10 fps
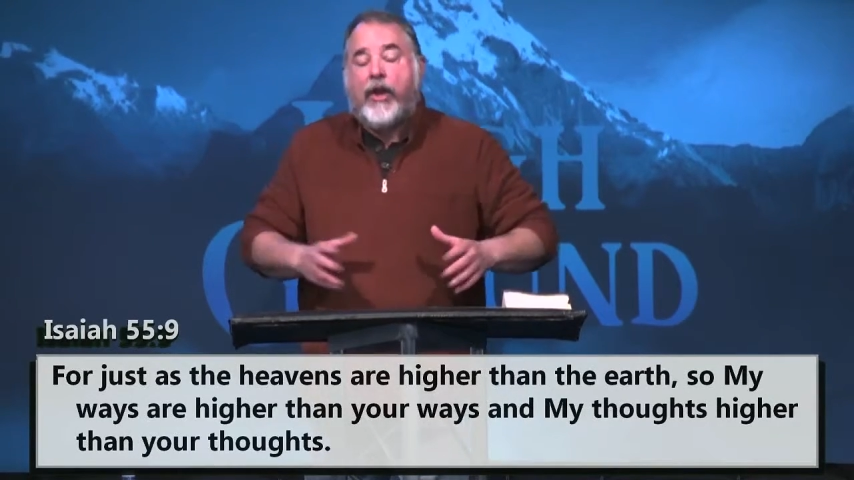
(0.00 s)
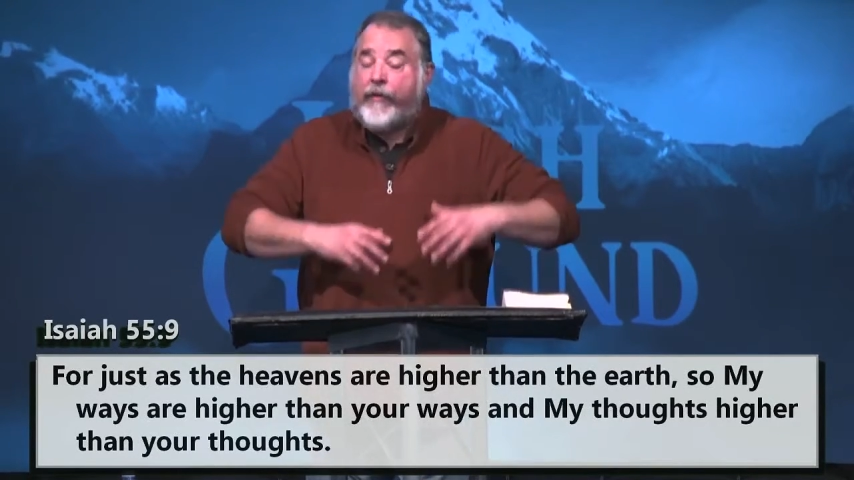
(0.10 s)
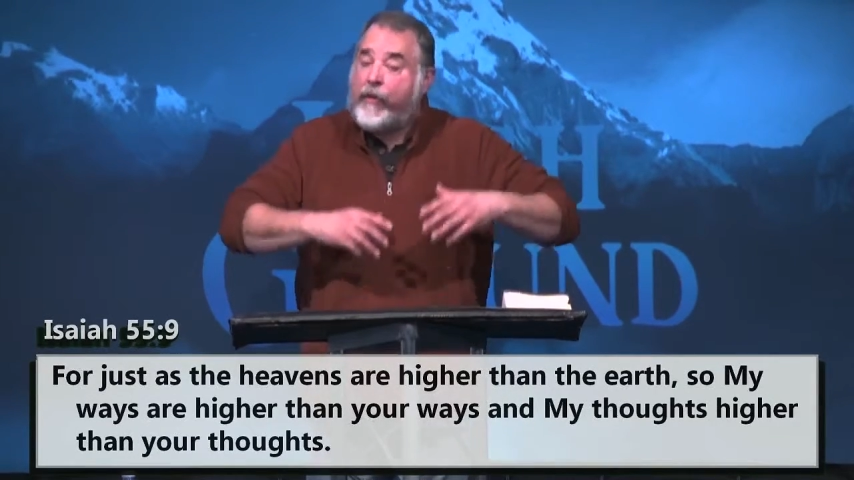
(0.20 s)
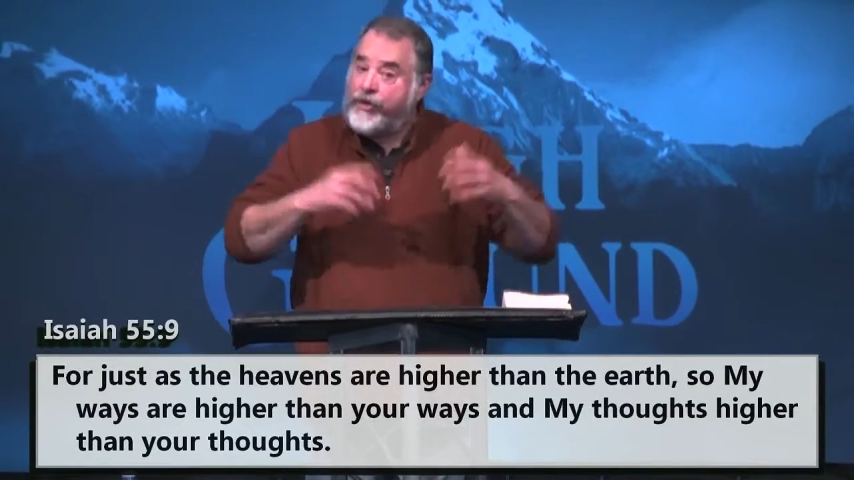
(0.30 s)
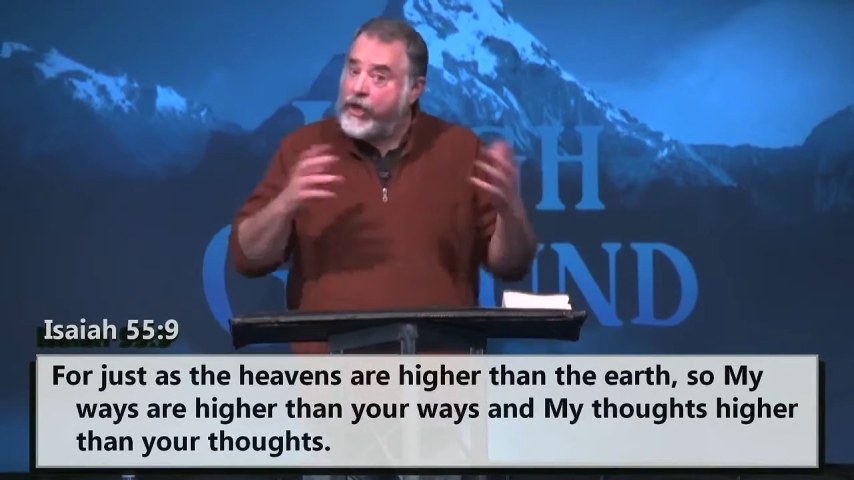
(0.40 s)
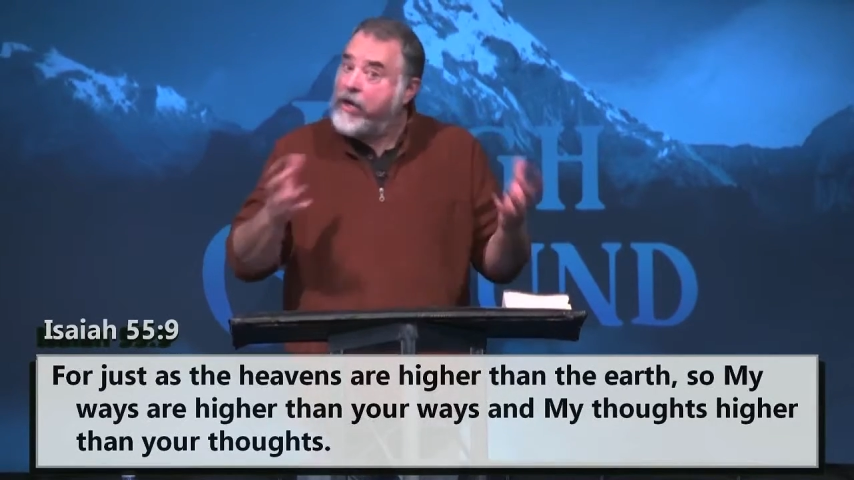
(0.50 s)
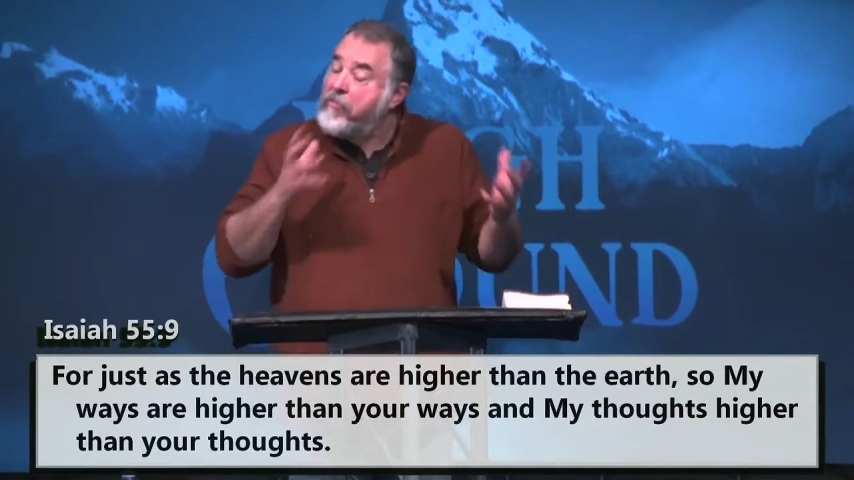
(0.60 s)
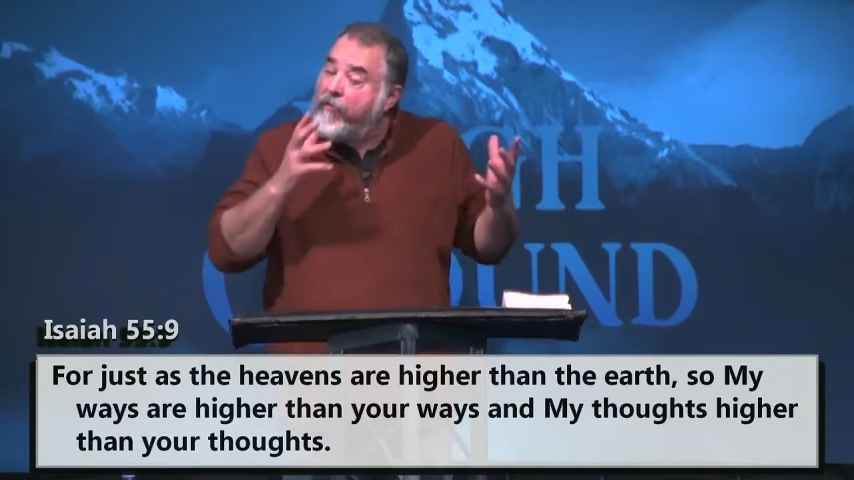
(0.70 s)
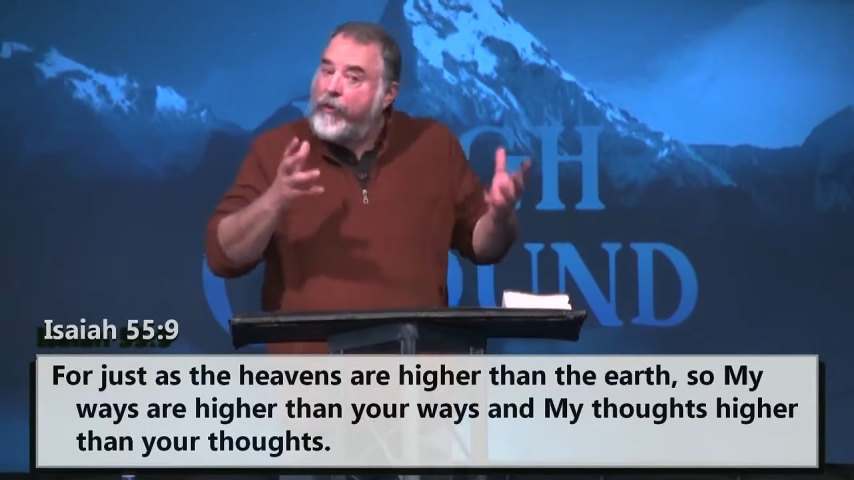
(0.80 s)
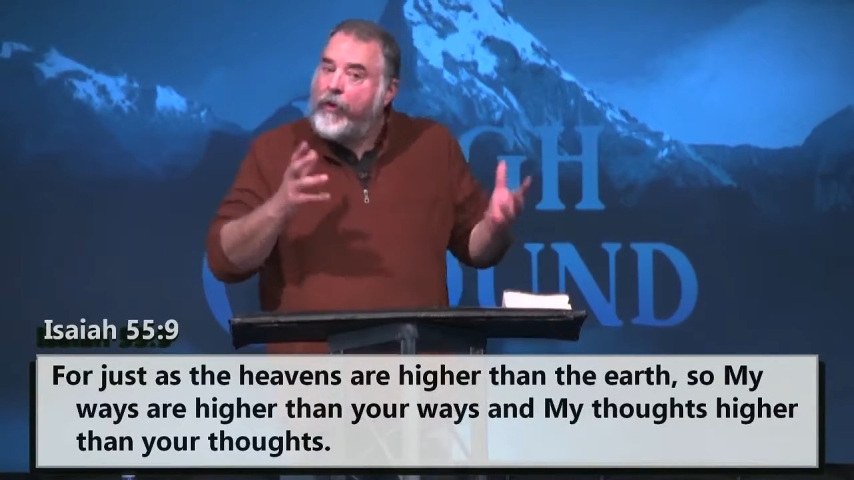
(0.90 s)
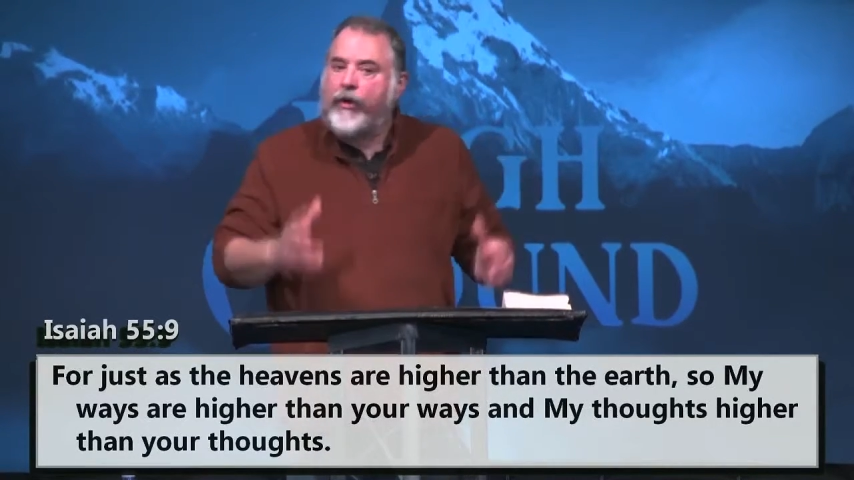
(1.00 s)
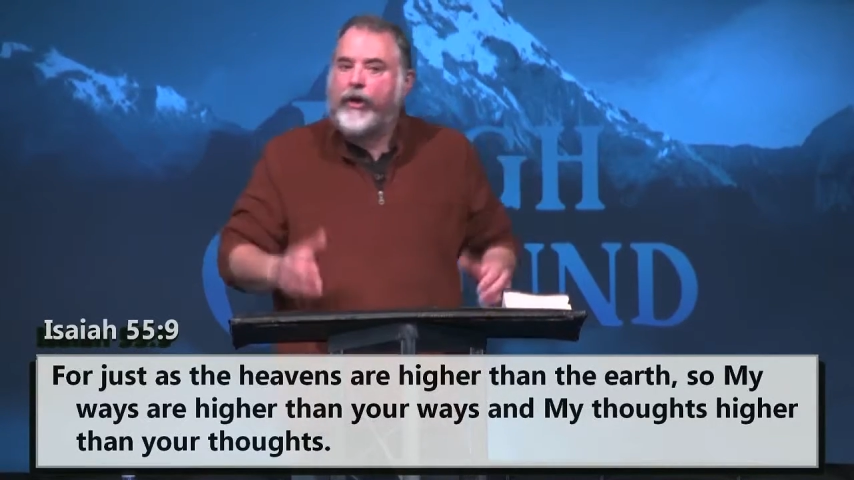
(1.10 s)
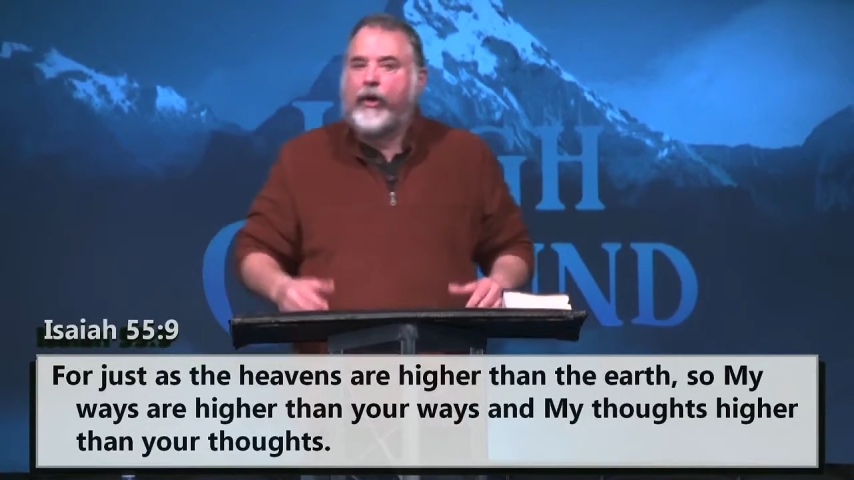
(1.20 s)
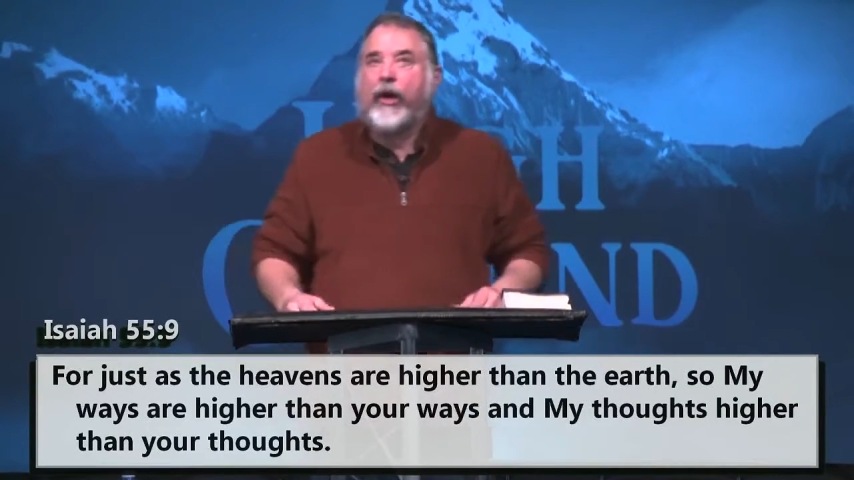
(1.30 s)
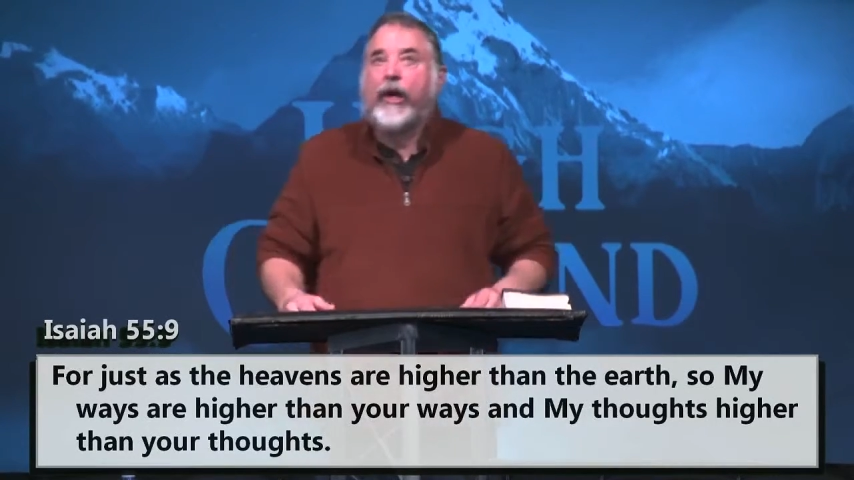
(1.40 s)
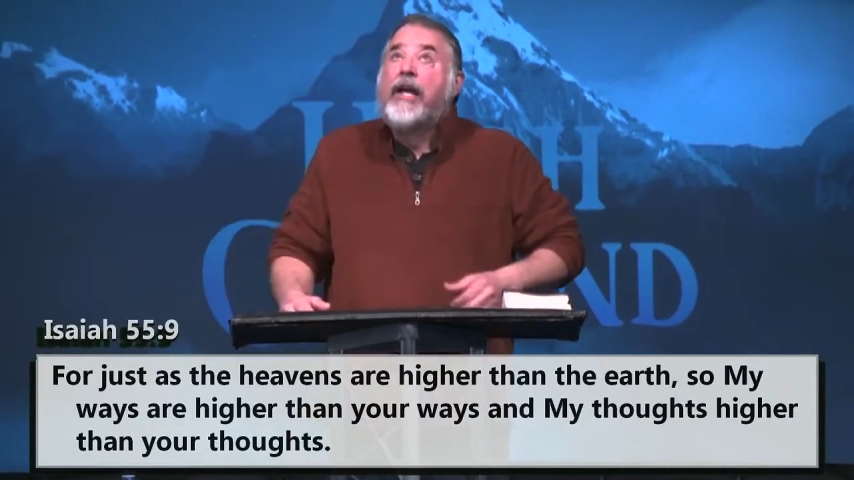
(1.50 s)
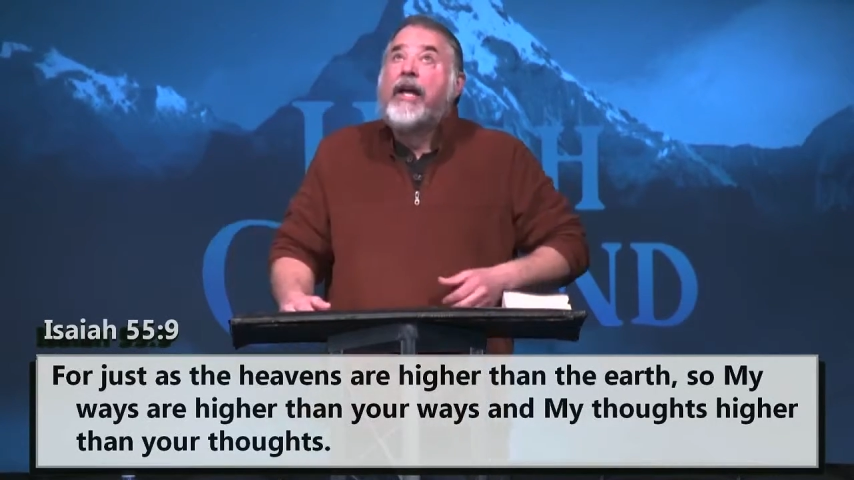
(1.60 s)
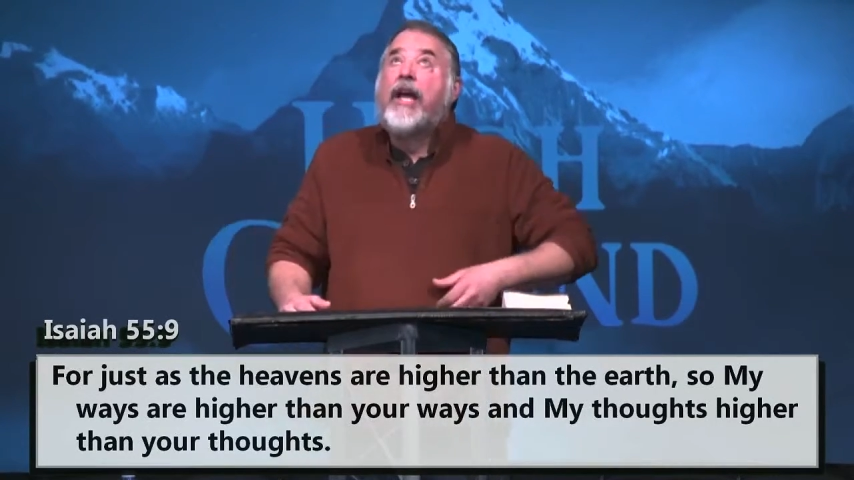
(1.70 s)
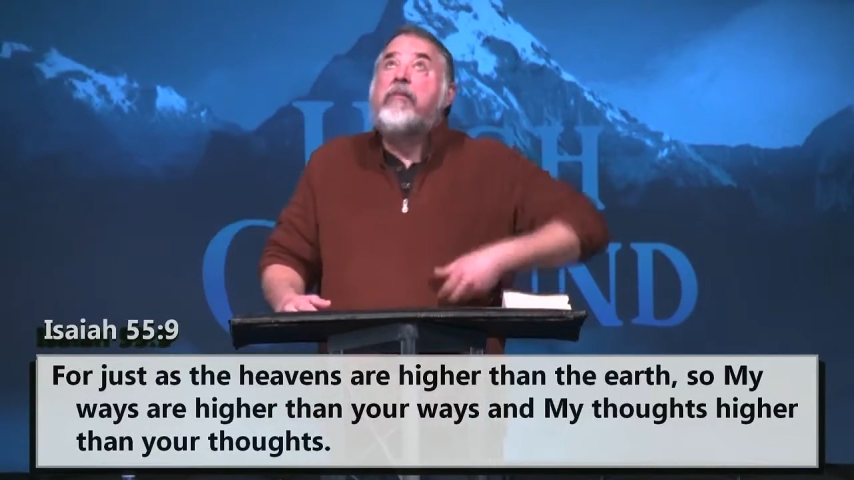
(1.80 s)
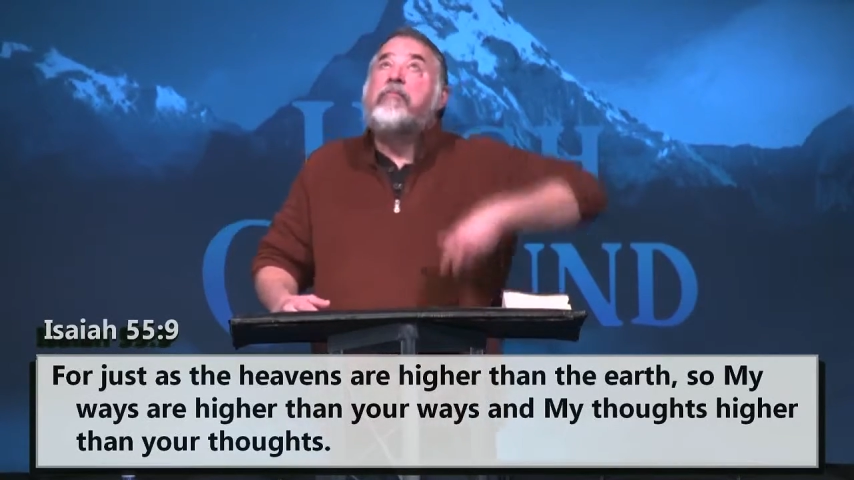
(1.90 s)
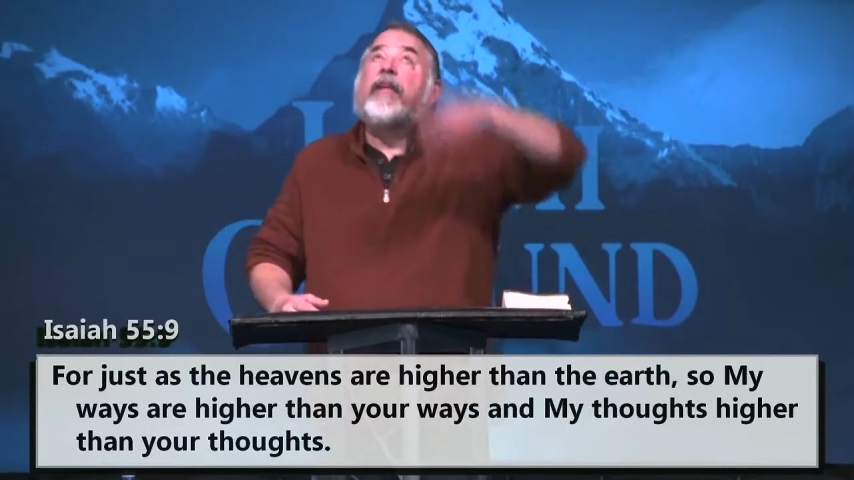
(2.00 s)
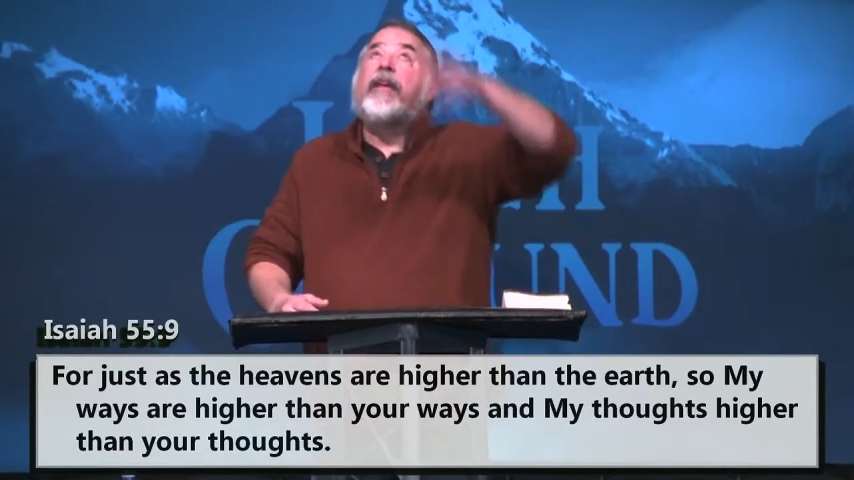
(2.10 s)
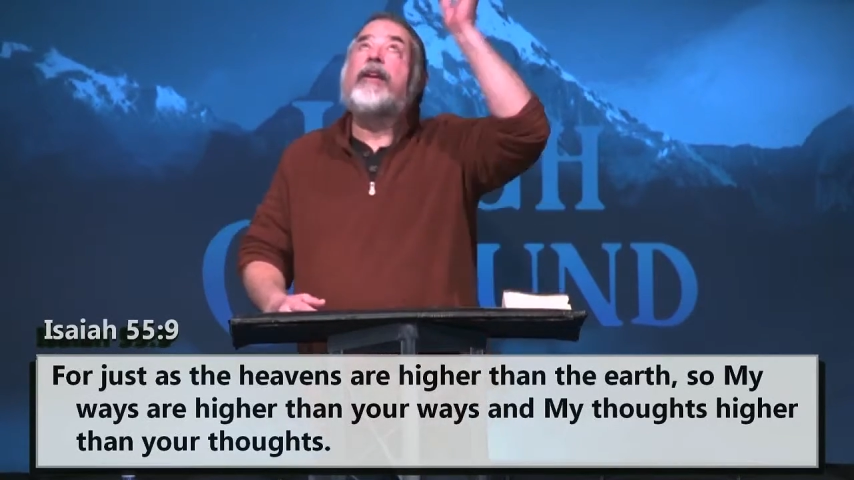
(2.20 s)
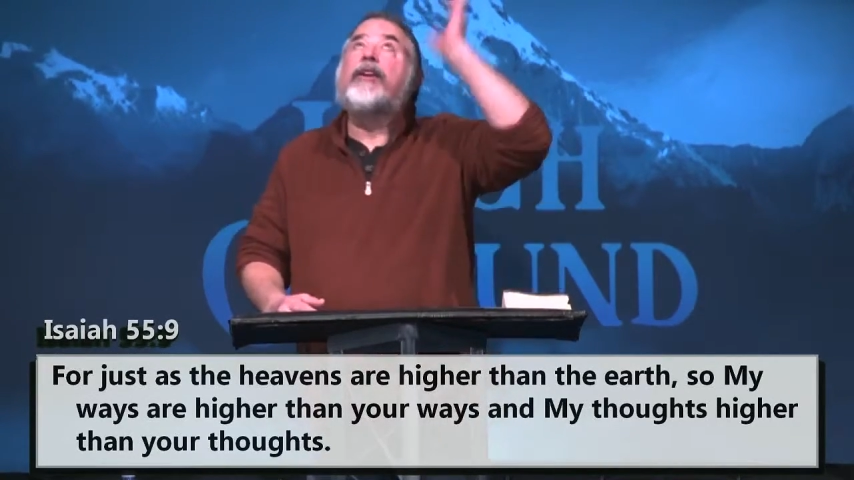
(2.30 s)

if there was enough fuel to do it, if they